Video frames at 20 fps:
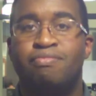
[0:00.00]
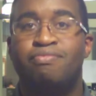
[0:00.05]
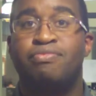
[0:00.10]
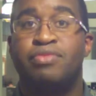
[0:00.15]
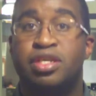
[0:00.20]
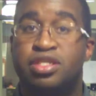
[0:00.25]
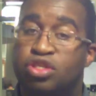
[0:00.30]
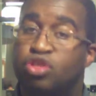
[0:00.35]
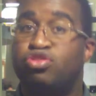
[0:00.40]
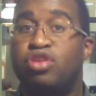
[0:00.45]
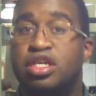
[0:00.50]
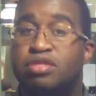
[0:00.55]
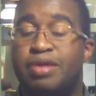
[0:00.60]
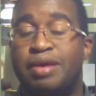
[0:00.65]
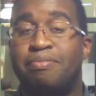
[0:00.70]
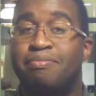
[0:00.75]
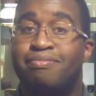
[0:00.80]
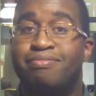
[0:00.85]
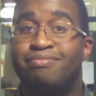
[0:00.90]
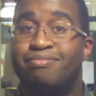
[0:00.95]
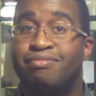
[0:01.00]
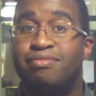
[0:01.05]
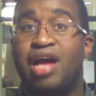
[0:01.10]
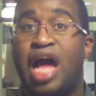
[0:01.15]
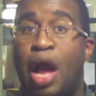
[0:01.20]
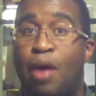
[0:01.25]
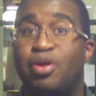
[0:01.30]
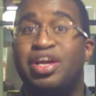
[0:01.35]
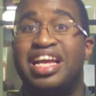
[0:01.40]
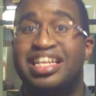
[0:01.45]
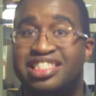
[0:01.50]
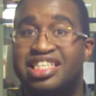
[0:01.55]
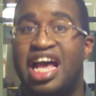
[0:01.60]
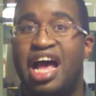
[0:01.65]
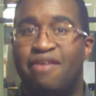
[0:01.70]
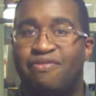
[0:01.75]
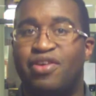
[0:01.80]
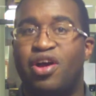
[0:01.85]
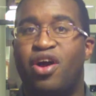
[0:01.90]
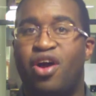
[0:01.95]
So trust me, I will get tough
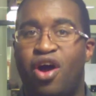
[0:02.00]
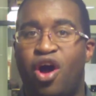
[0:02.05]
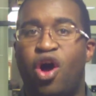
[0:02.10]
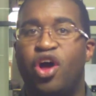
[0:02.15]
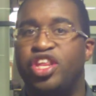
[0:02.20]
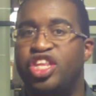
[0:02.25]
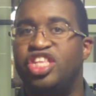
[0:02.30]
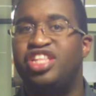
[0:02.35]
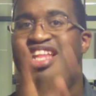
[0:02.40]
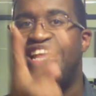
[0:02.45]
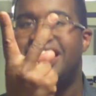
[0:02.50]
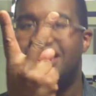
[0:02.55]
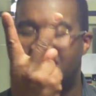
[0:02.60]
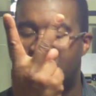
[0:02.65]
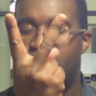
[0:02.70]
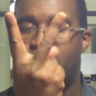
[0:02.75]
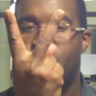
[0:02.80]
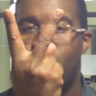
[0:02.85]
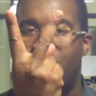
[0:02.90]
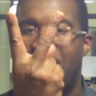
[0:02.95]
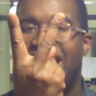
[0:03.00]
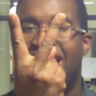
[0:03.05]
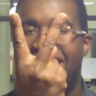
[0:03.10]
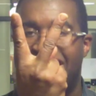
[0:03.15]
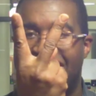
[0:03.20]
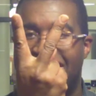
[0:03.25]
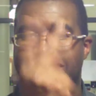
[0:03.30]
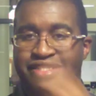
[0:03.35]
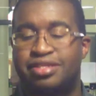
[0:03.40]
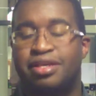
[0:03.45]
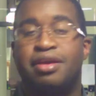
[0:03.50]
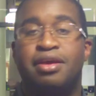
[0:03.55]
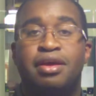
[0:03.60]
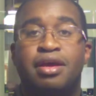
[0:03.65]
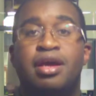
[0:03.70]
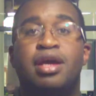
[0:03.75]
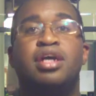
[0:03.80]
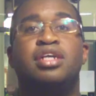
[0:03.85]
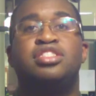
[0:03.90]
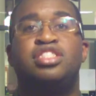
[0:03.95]
on these two idiots
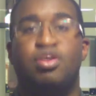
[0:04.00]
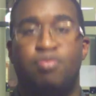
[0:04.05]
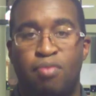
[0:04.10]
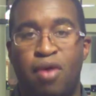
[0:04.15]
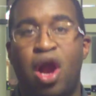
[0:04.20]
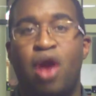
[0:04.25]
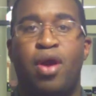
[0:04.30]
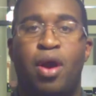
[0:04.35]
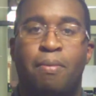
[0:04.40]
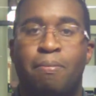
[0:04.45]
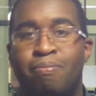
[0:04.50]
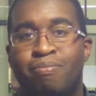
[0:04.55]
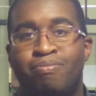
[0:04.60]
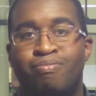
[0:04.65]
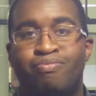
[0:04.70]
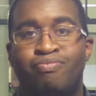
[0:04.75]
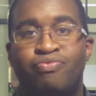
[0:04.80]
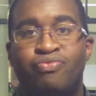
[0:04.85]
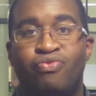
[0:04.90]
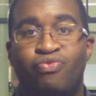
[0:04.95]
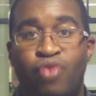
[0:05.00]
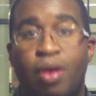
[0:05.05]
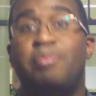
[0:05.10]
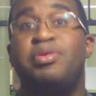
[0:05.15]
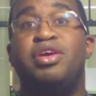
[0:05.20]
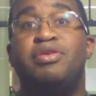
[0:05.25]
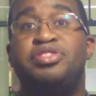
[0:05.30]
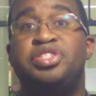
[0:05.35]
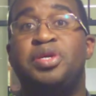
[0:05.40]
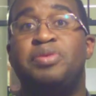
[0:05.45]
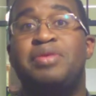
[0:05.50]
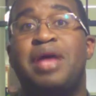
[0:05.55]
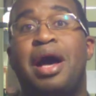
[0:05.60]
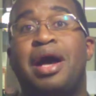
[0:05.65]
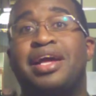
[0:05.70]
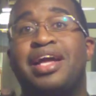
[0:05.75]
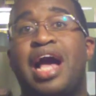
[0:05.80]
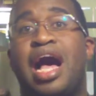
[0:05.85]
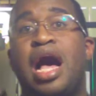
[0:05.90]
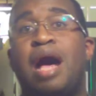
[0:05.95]
tomorrow from
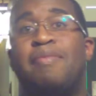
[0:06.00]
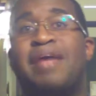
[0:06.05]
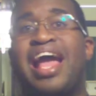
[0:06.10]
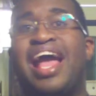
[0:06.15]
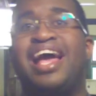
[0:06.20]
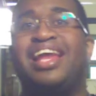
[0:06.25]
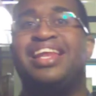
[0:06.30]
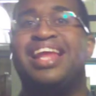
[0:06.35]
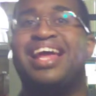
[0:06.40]
youtube.com and